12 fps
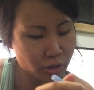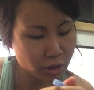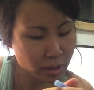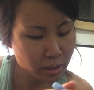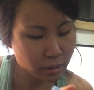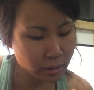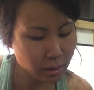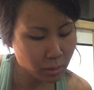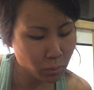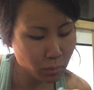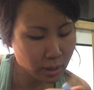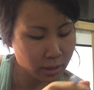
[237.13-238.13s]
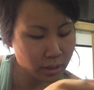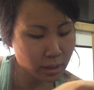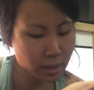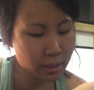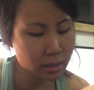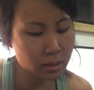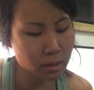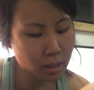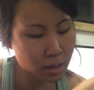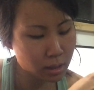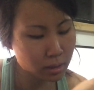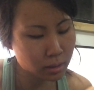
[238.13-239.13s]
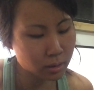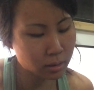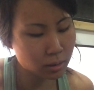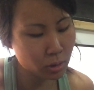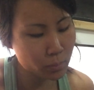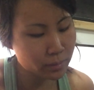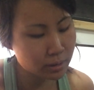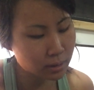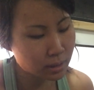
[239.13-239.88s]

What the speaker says: gently wedge that in there. Open,